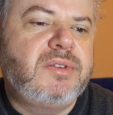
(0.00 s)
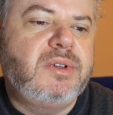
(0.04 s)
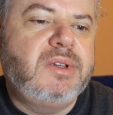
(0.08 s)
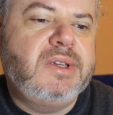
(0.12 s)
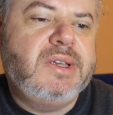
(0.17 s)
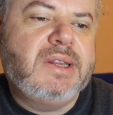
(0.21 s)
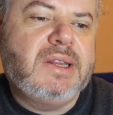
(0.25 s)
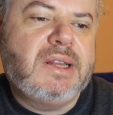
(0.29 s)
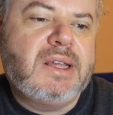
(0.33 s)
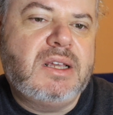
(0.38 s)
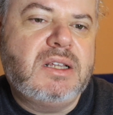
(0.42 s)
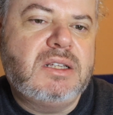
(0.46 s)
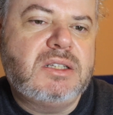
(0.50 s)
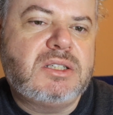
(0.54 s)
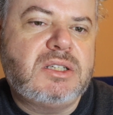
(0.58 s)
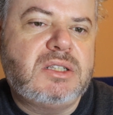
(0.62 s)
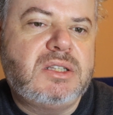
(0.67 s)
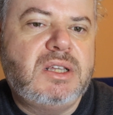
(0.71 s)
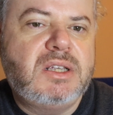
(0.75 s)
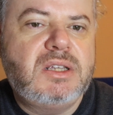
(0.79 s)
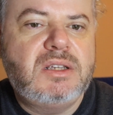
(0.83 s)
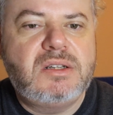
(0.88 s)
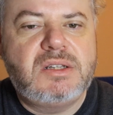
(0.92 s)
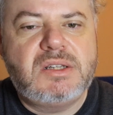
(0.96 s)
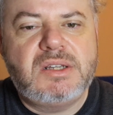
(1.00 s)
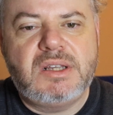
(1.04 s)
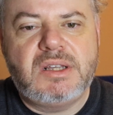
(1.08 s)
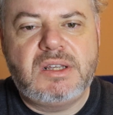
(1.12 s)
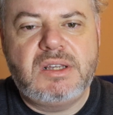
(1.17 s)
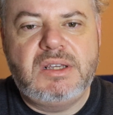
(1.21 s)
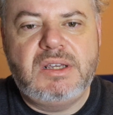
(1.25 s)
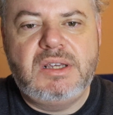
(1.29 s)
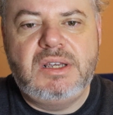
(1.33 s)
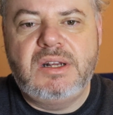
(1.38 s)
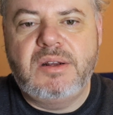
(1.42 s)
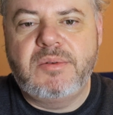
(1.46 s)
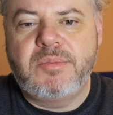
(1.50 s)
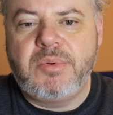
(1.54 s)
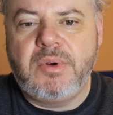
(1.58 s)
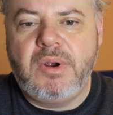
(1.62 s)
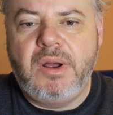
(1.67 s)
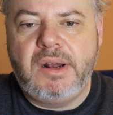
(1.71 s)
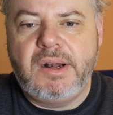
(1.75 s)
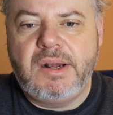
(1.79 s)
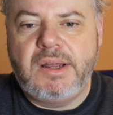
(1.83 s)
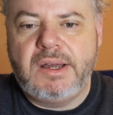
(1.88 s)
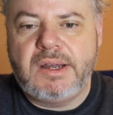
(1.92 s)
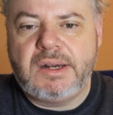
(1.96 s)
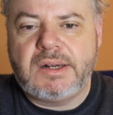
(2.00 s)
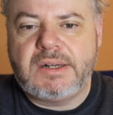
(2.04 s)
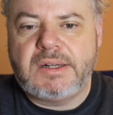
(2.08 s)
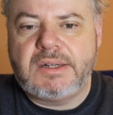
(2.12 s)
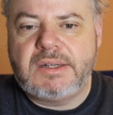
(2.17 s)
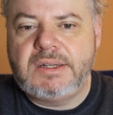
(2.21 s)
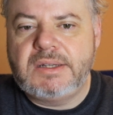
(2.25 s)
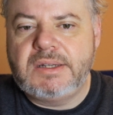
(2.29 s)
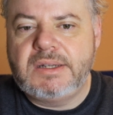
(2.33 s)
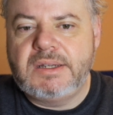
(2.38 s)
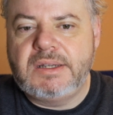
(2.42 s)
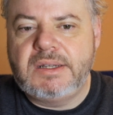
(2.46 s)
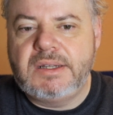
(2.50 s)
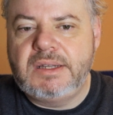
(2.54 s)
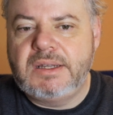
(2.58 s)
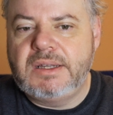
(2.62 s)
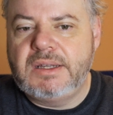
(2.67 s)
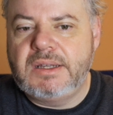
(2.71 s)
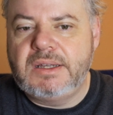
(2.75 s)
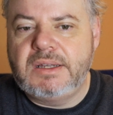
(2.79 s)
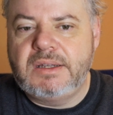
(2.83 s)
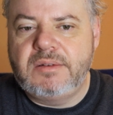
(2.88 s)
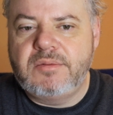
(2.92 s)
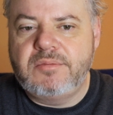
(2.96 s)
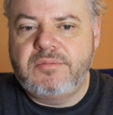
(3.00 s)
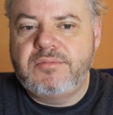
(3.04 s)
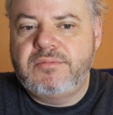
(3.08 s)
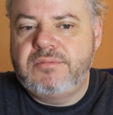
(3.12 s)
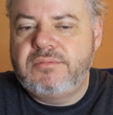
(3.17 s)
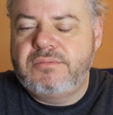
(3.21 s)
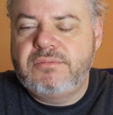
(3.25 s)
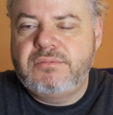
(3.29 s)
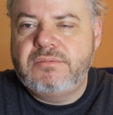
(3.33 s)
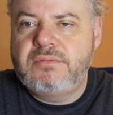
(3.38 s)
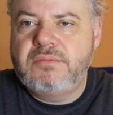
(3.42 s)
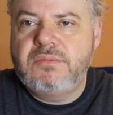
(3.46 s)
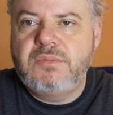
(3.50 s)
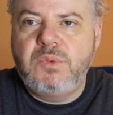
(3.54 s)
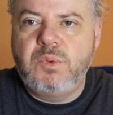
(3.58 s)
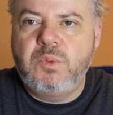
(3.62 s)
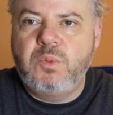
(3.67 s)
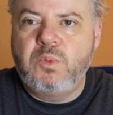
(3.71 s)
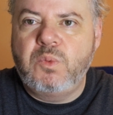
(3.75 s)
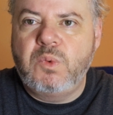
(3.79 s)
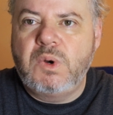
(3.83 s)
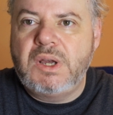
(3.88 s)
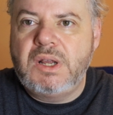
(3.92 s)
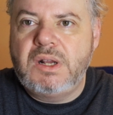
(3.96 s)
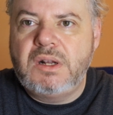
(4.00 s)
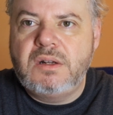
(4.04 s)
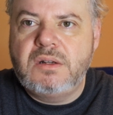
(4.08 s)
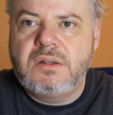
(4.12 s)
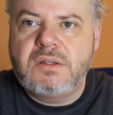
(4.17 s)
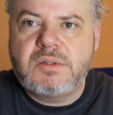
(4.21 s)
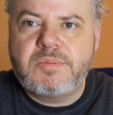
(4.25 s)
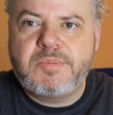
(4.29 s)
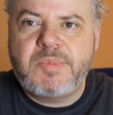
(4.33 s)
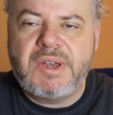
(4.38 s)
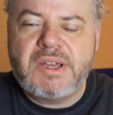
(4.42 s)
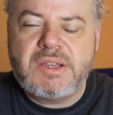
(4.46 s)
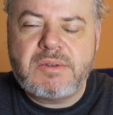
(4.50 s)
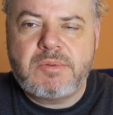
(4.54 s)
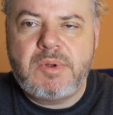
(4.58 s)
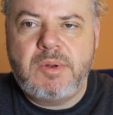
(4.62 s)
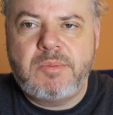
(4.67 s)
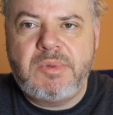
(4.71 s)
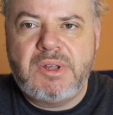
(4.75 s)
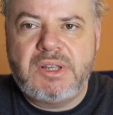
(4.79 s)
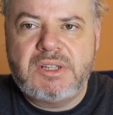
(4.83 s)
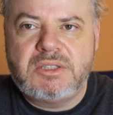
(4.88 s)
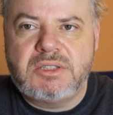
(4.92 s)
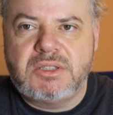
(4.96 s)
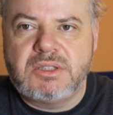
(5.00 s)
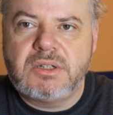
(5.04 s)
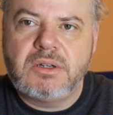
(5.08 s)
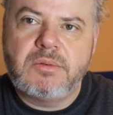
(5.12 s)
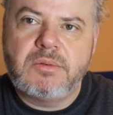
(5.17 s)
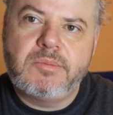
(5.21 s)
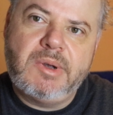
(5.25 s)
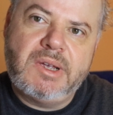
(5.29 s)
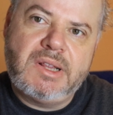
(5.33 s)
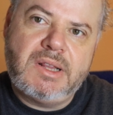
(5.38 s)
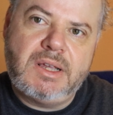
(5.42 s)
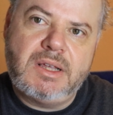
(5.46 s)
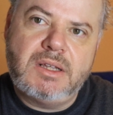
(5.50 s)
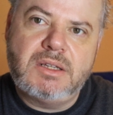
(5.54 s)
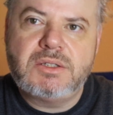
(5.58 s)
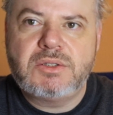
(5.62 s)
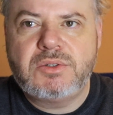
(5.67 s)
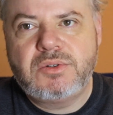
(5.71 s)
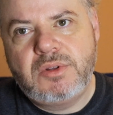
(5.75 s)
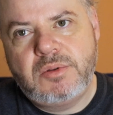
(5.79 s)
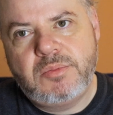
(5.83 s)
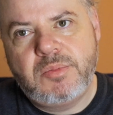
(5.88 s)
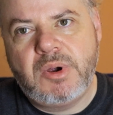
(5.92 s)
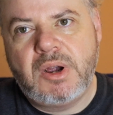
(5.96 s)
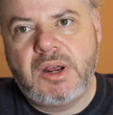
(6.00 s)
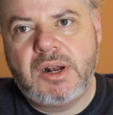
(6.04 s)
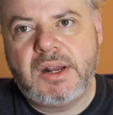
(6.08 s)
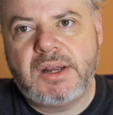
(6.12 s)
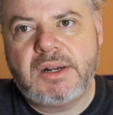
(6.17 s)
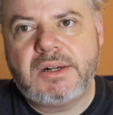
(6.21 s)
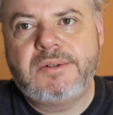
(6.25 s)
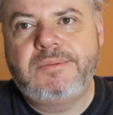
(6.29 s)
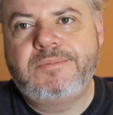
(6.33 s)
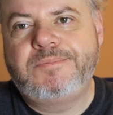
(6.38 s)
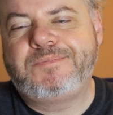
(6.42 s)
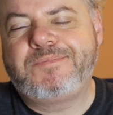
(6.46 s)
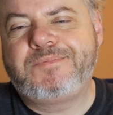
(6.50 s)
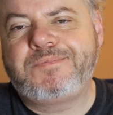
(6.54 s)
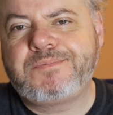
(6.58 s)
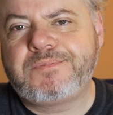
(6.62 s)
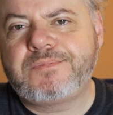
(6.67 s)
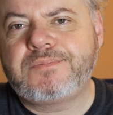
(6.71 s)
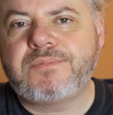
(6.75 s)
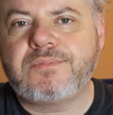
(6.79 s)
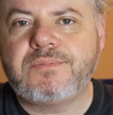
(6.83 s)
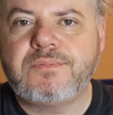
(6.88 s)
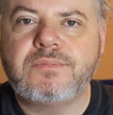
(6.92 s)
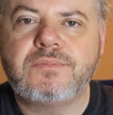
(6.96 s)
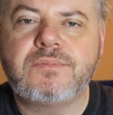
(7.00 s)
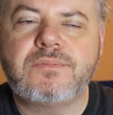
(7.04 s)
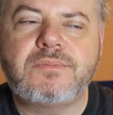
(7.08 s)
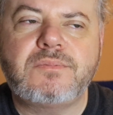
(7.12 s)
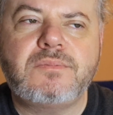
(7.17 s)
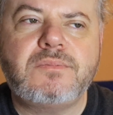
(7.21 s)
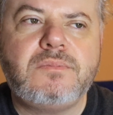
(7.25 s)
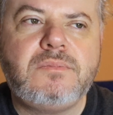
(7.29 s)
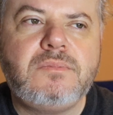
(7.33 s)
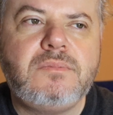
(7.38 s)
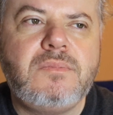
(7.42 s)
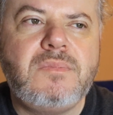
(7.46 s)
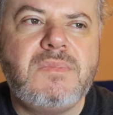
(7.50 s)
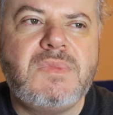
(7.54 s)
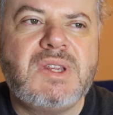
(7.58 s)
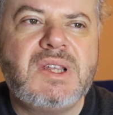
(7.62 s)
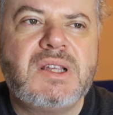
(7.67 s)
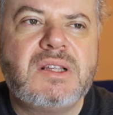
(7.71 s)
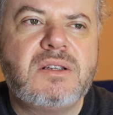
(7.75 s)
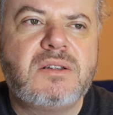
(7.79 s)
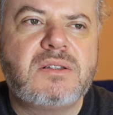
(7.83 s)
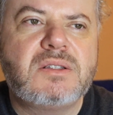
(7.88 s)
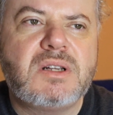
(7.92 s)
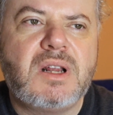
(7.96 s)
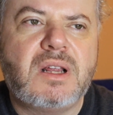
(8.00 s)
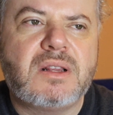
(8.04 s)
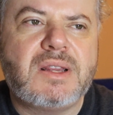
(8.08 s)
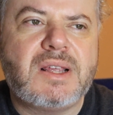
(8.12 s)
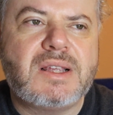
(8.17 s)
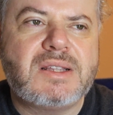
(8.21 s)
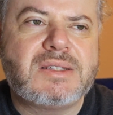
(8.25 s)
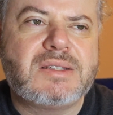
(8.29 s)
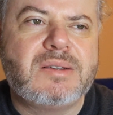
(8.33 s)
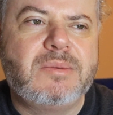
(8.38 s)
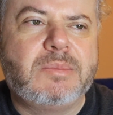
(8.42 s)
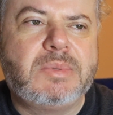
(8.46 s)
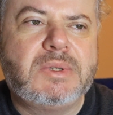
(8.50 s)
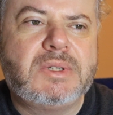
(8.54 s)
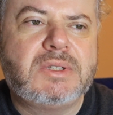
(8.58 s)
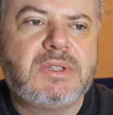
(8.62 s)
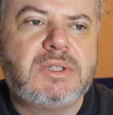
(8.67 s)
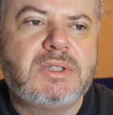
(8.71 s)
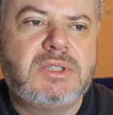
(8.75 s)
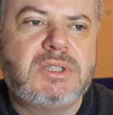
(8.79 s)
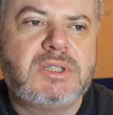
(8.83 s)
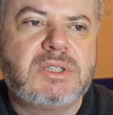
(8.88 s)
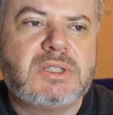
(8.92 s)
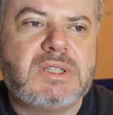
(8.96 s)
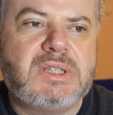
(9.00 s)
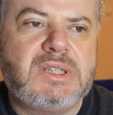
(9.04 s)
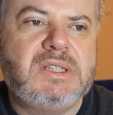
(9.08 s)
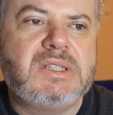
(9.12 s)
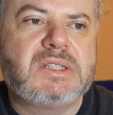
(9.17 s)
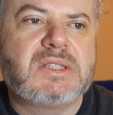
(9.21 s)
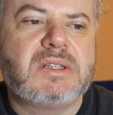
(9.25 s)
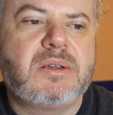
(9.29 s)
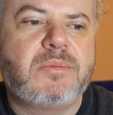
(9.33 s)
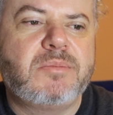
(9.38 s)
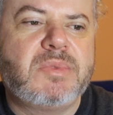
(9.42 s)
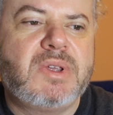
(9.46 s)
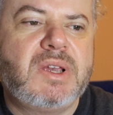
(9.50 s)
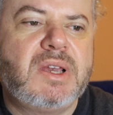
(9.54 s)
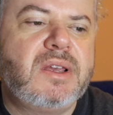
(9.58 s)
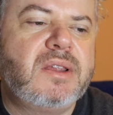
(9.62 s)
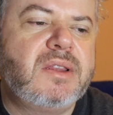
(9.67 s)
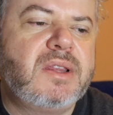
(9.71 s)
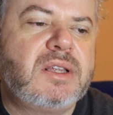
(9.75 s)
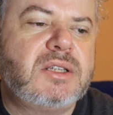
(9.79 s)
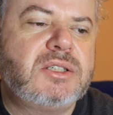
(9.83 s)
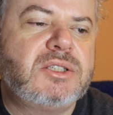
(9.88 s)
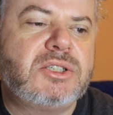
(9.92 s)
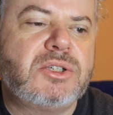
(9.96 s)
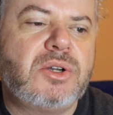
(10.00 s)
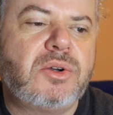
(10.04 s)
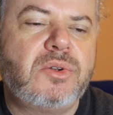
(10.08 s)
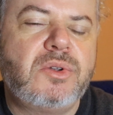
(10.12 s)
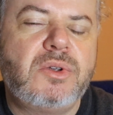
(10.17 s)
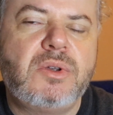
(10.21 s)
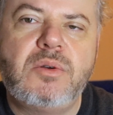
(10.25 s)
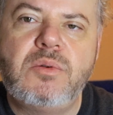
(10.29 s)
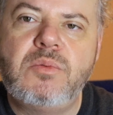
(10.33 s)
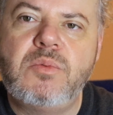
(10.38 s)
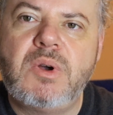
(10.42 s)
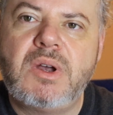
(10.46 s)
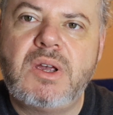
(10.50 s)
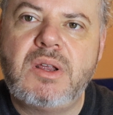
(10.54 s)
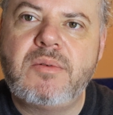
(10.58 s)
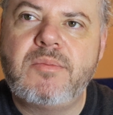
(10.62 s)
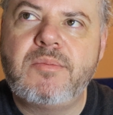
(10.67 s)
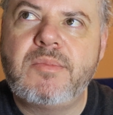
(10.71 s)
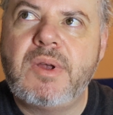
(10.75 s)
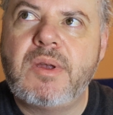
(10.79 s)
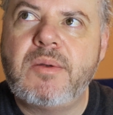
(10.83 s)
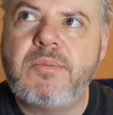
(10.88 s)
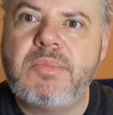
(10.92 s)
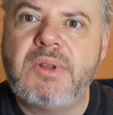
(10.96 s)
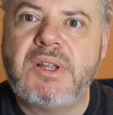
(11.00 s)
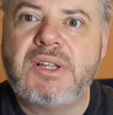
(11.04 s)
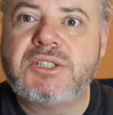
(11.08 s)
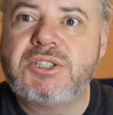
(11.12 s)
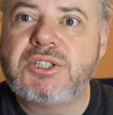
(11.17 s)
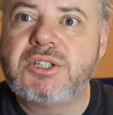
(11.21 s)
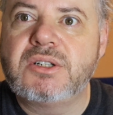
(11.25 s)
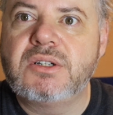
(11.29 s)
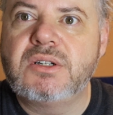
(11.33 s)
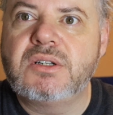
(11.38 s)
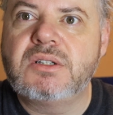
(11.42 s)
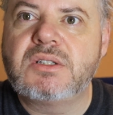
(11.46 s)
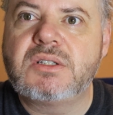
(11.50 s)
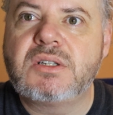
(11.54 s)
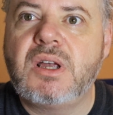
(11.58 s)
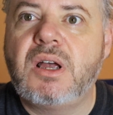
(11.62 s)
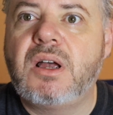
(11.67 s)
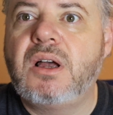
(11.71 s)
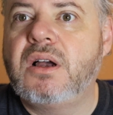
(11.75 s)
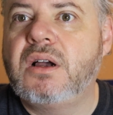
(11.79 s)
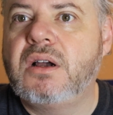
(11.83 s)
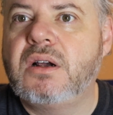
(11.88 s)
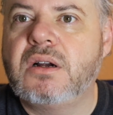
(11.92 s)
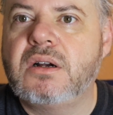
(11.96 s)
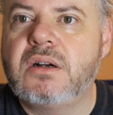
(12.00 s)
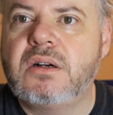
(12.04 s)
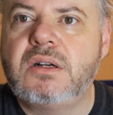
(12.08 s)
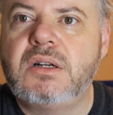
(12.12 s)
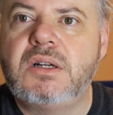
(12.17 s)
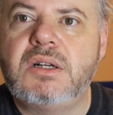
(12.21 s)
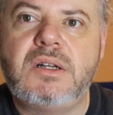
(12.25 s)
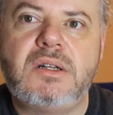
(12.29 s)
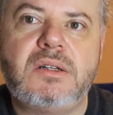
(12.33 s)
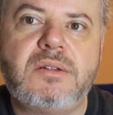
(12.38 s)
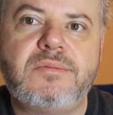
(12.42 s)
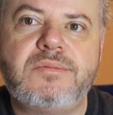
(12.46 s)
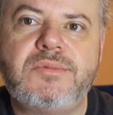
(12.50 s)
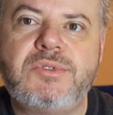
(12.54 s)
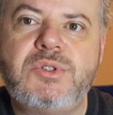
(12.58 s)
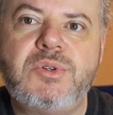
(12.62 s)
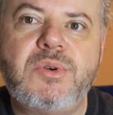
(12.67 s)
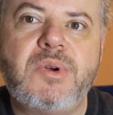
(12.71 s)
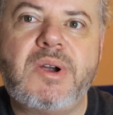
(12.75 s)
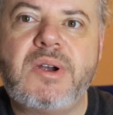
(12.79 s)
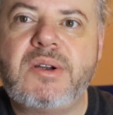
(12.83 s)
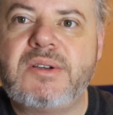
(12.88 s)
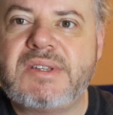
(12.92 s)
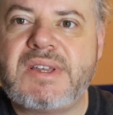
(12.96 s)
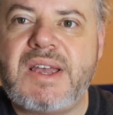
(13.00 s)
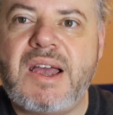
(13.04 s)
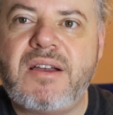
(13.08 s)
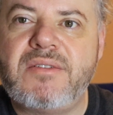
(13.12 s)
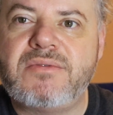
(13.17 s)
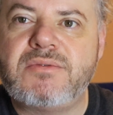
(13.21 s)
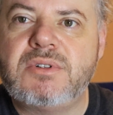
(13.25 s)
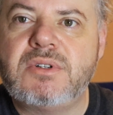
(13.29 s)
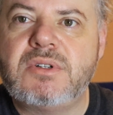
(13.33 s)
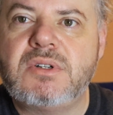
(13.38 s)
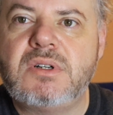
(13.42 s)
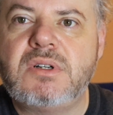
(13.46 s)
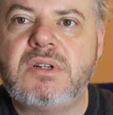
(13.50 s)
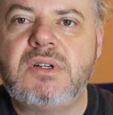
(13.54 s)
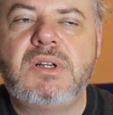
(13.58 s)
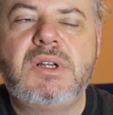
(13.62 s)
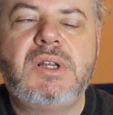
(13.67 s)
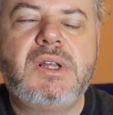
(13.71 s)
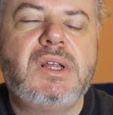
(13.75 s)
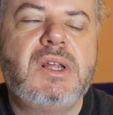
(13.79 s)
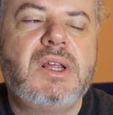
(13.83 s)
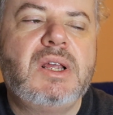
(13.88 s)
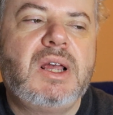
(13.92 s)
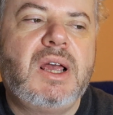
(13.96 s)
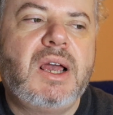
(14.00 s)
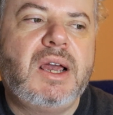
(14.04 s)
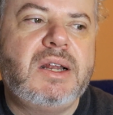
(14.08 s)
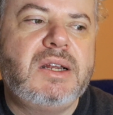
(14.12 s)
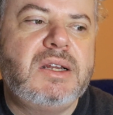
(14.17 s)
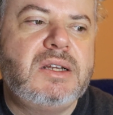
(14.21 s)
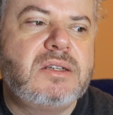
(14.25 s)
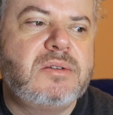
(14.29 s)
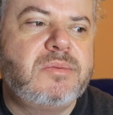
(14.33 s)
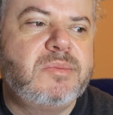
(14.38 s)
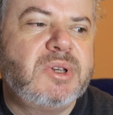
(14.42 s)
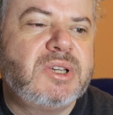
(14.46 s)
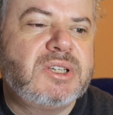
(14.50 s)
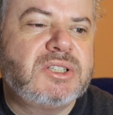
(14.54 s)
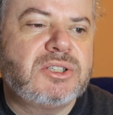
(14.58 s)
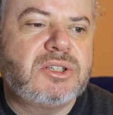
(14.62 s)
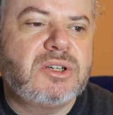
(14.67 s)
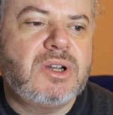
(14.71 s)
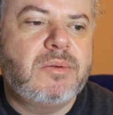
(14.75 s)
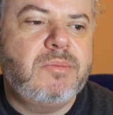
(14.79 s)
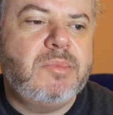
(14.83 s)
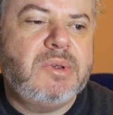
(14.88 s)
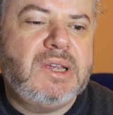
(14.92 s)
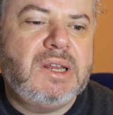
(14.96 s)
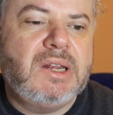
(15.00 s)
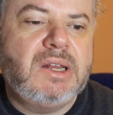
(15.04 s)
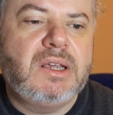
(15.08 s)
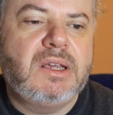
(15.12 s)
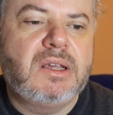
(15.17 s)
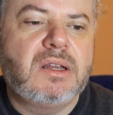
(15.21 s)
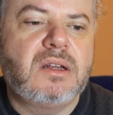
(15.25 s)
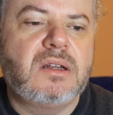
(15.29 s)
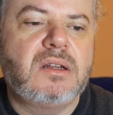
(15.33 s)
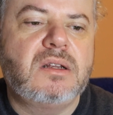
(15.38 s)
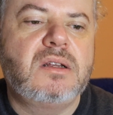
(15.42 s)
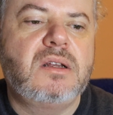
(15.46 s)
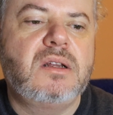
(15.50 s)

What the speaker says: you eat lunch and then you eat a product, what spikes my blood sugar, my lunch or the product? So it's not that simple to just eat something and then show you what my blood sugars are, and 2 hours after I need to make sure I'm eating it